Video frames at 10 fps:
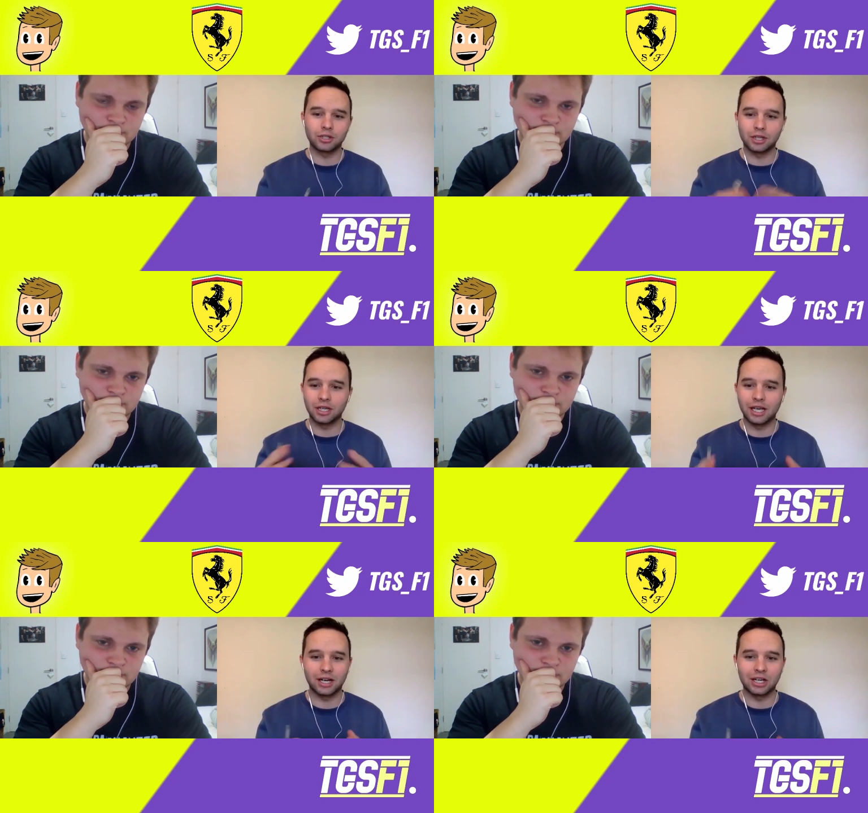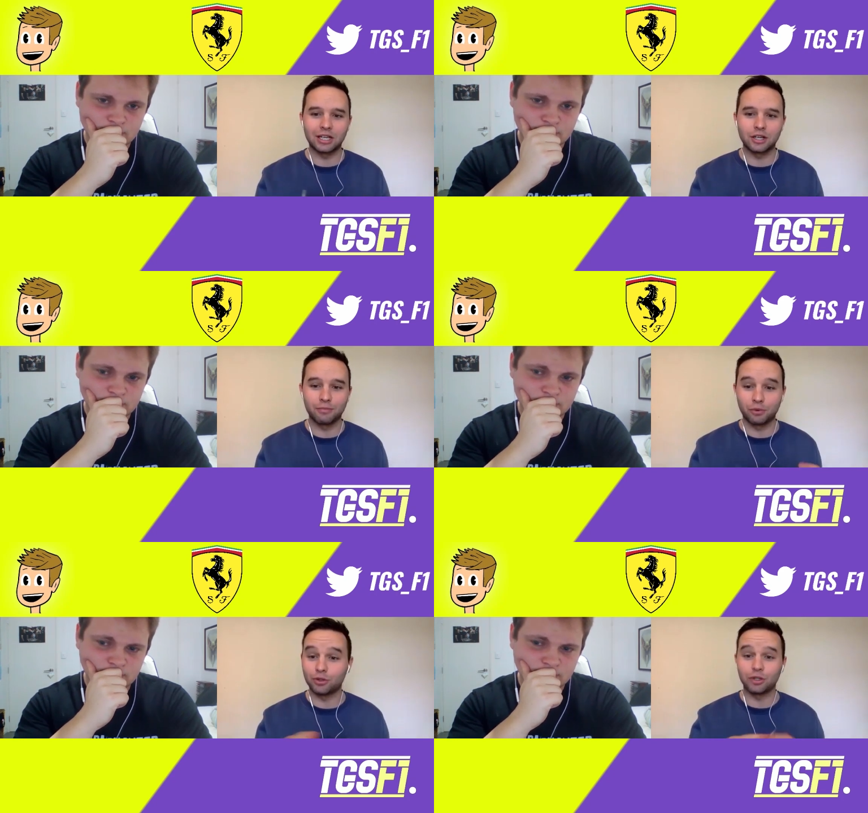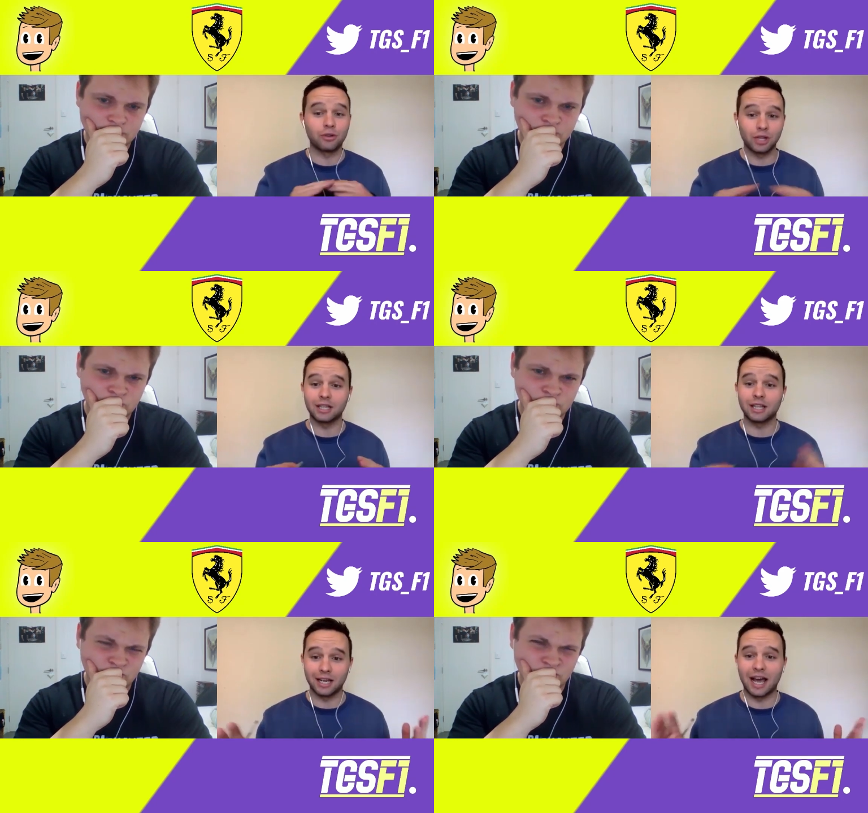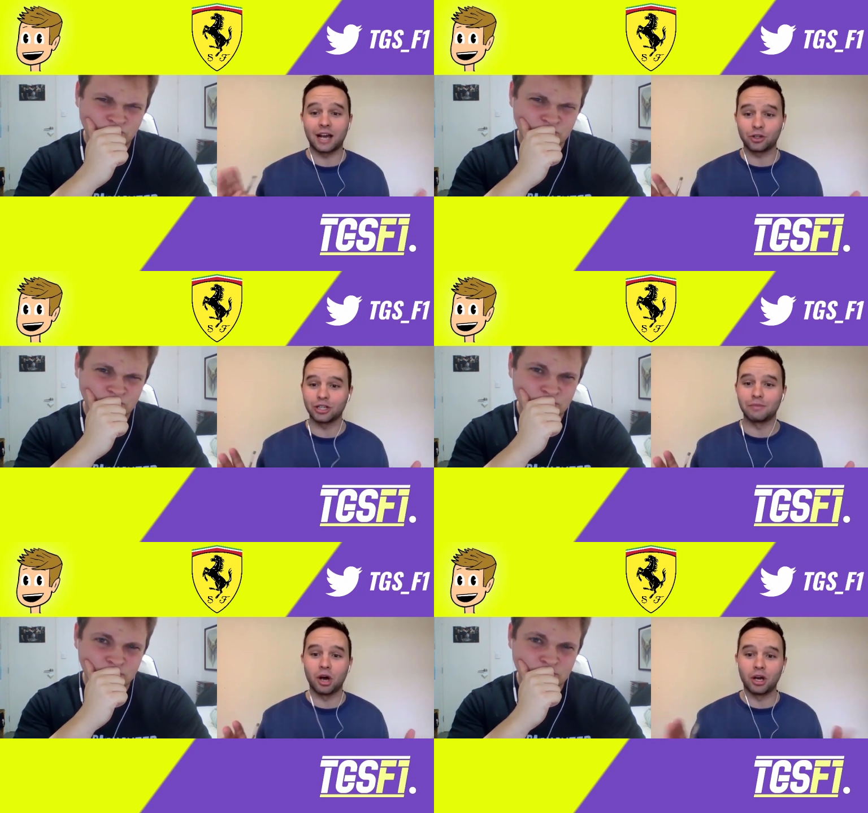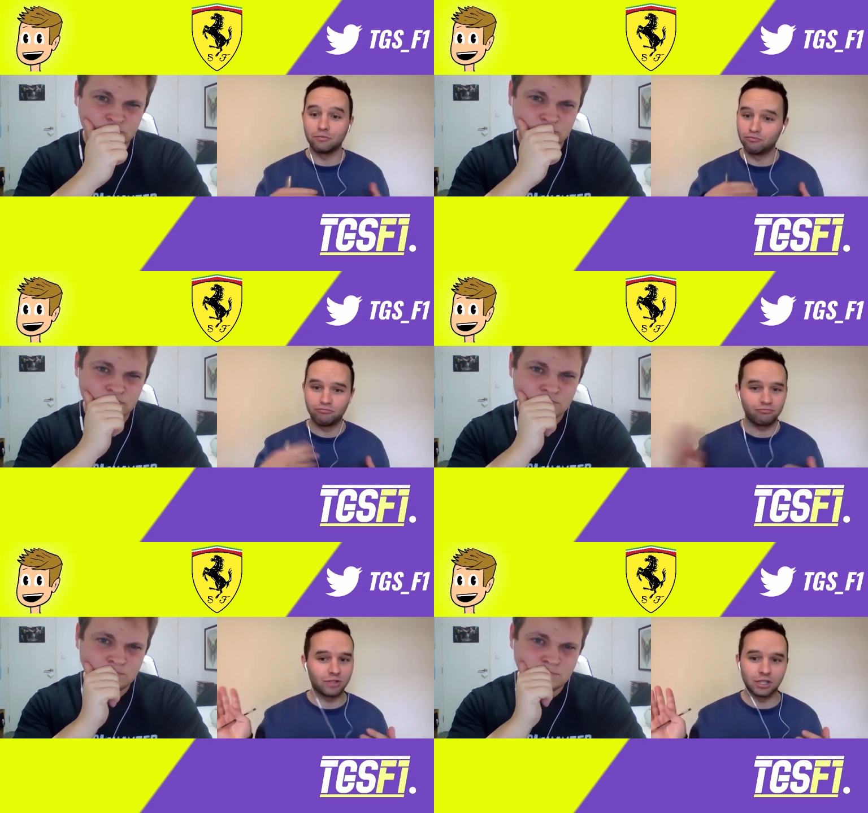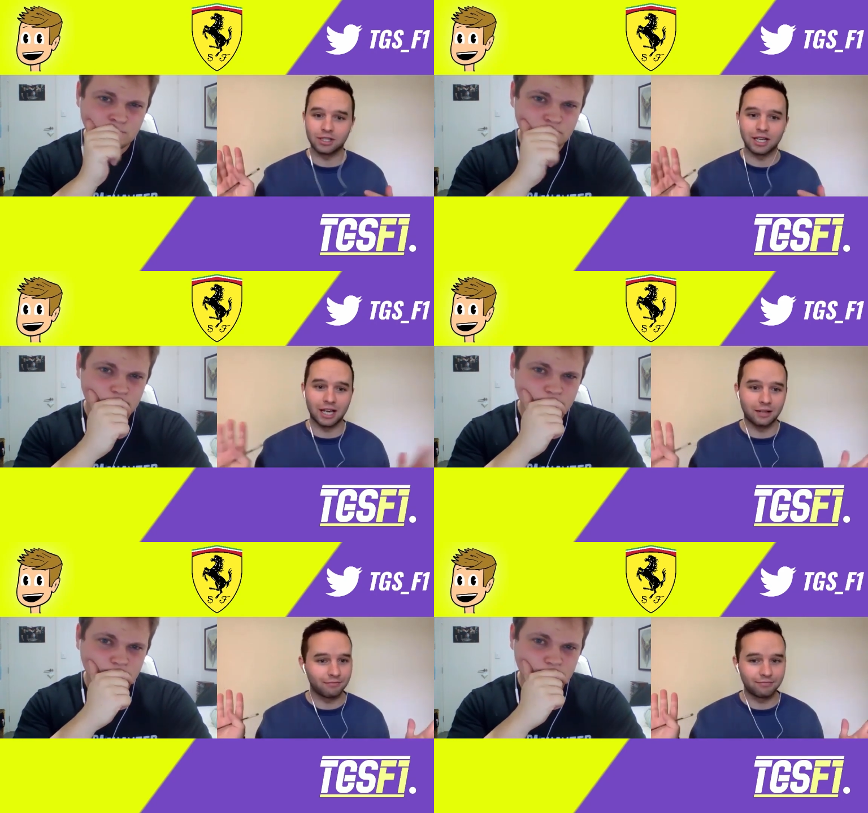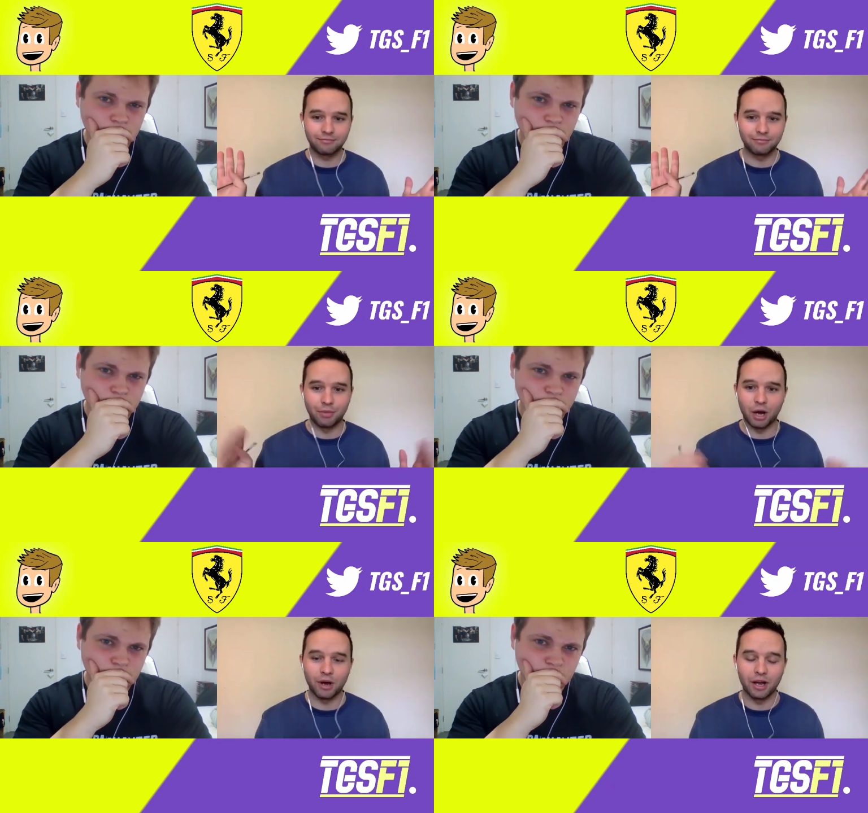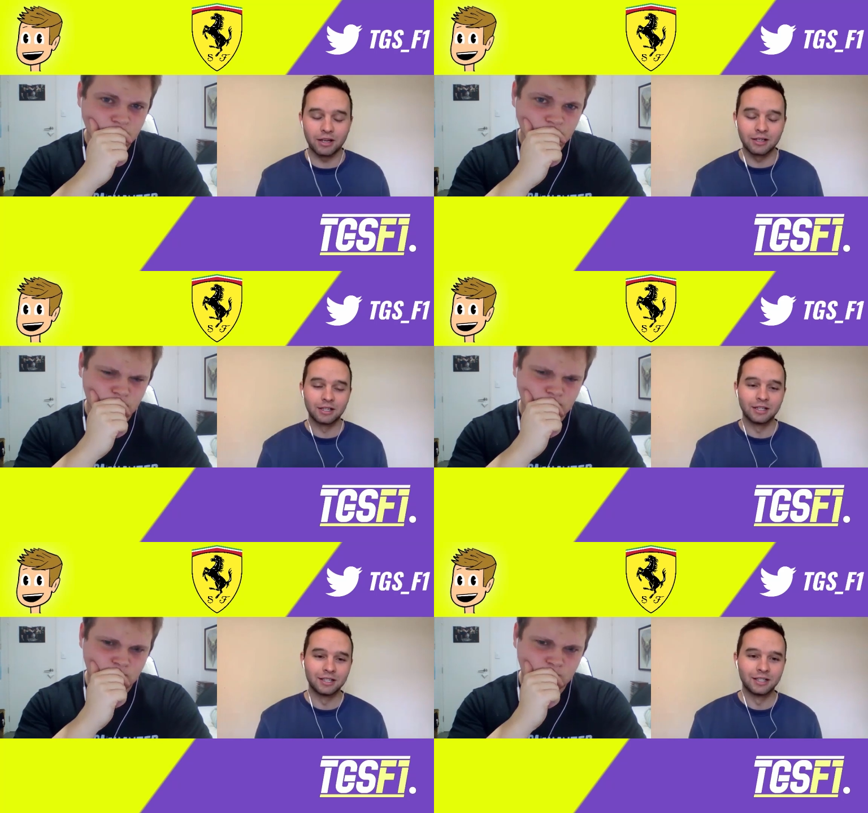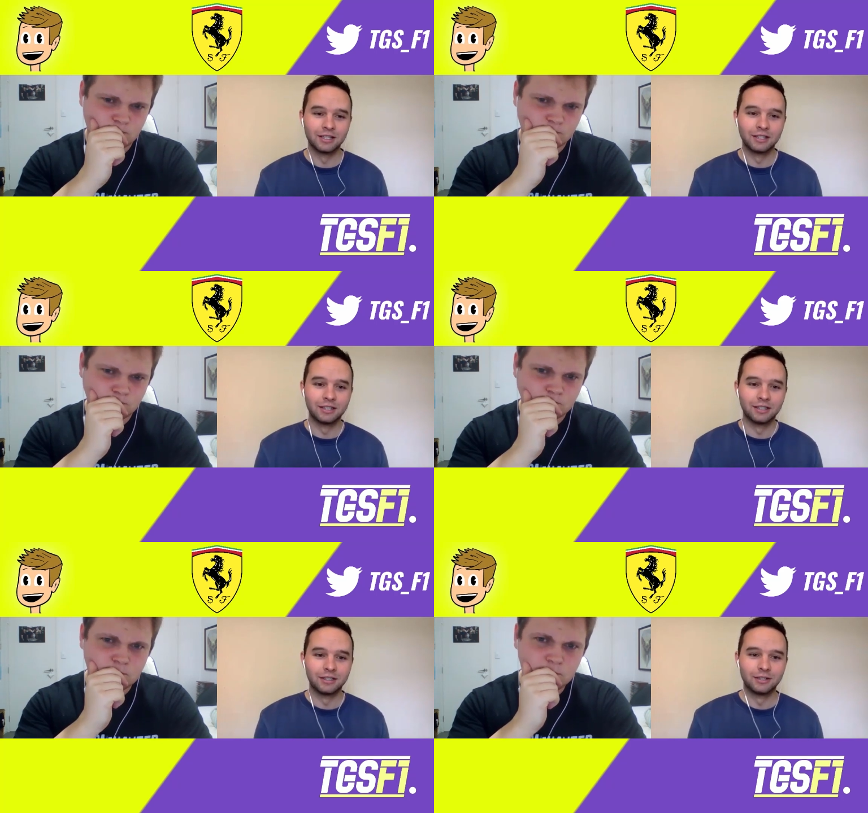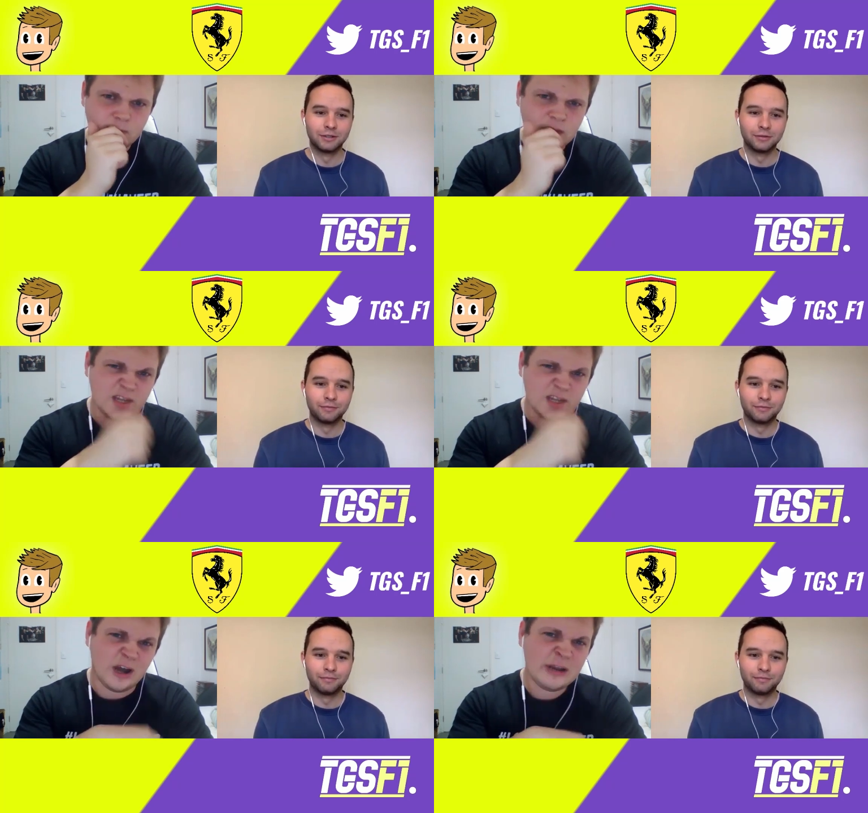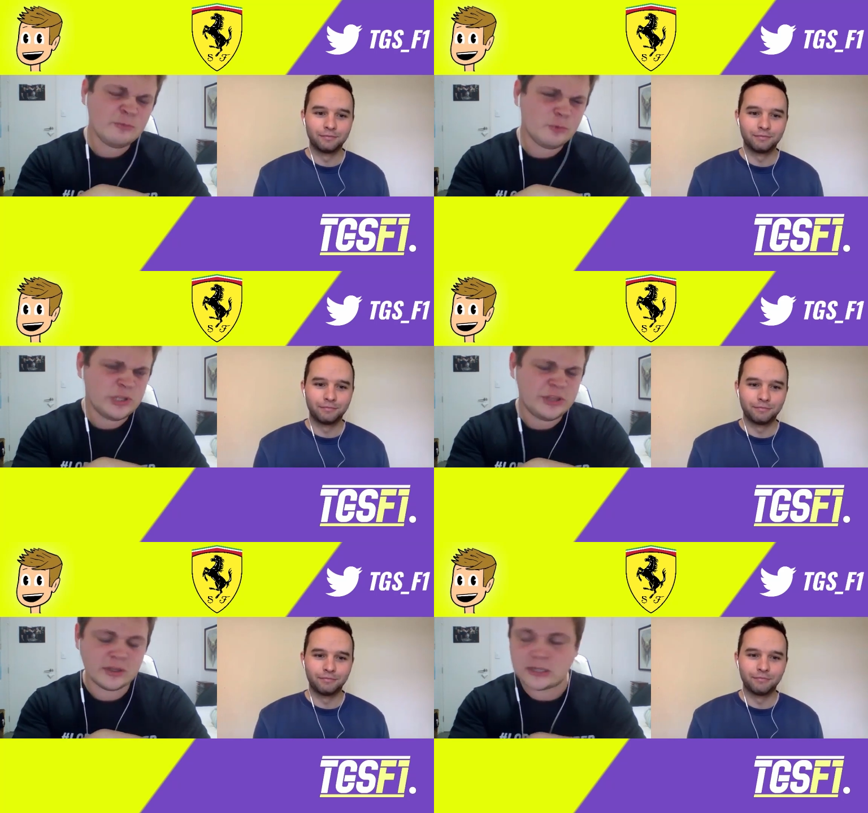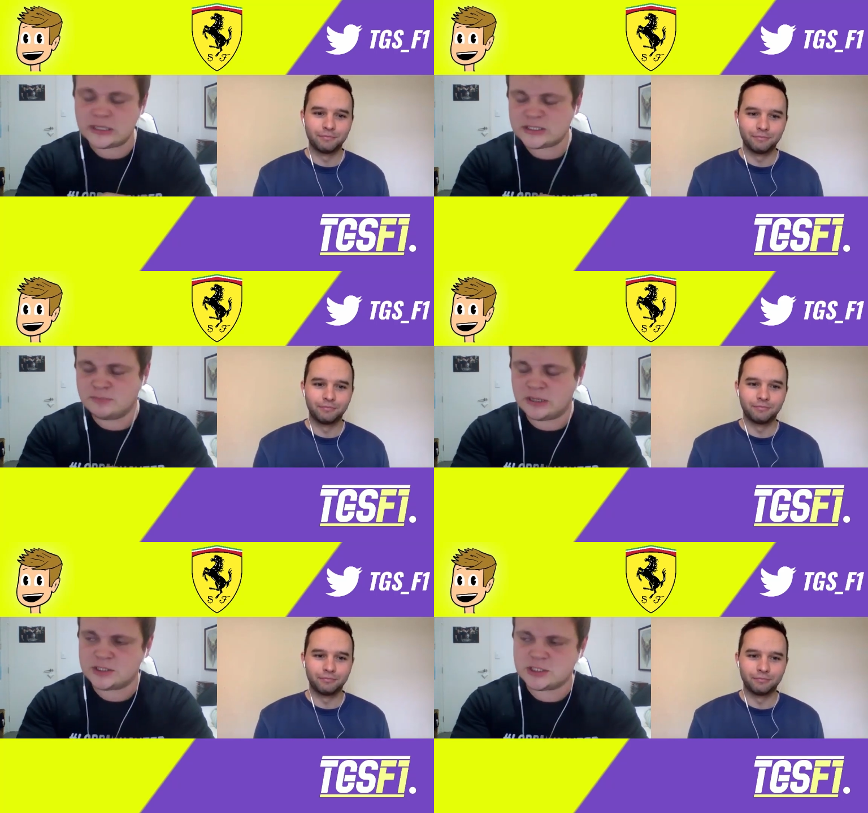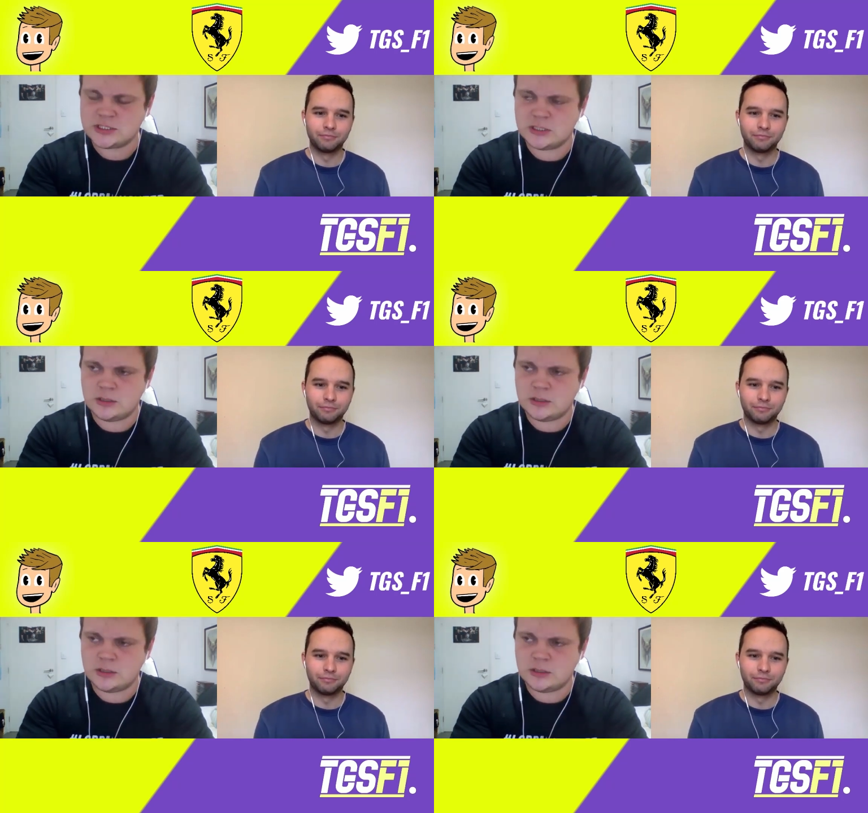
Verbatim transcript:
Speaker 1: is going to get cleaned up, or do you think they actually might just say bye bye?
Speaker 2: I don't really think that's much.